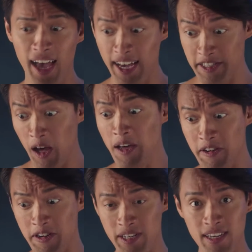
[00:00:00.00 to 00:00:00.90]
and on
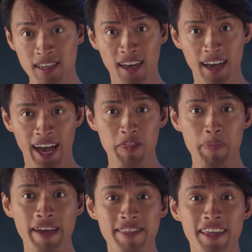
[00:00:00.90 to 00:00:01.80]
her knee have
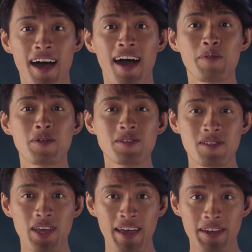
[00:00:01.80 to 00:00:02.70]
begged that I will
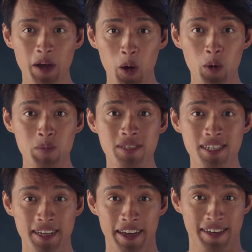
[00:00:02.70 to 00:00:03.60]
stay at home
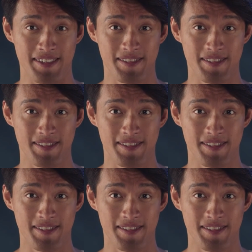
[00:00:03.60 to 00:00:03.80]
today.